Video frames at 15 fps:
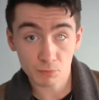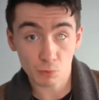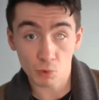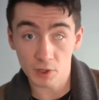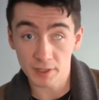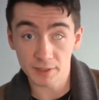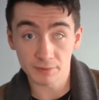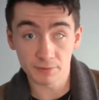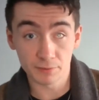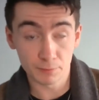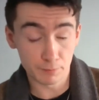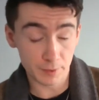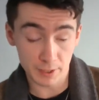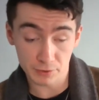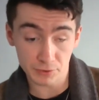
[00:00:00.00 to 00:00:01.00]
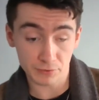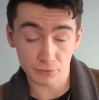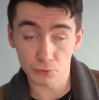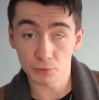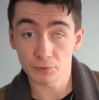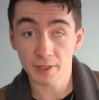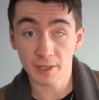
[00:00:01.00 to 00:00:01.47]
What if, because of
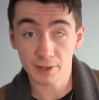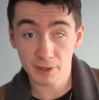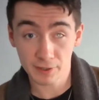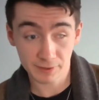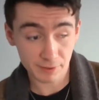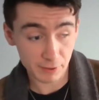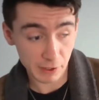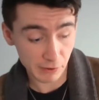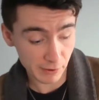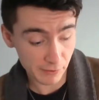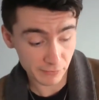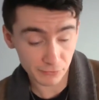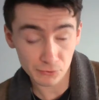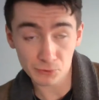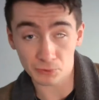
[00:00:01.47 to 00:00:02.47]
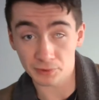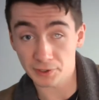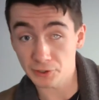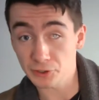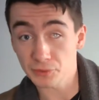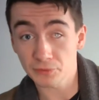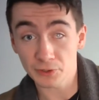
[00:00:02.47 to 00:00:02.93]
all of that, I fall
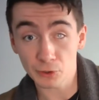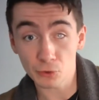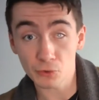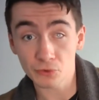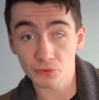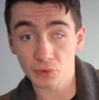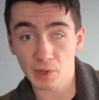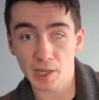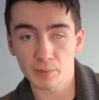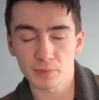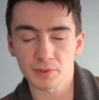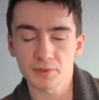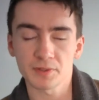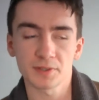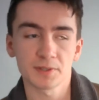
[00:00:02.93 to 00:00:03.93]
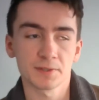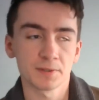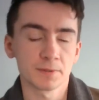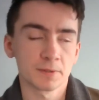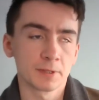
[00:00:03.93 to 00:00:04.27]
and something awful happens?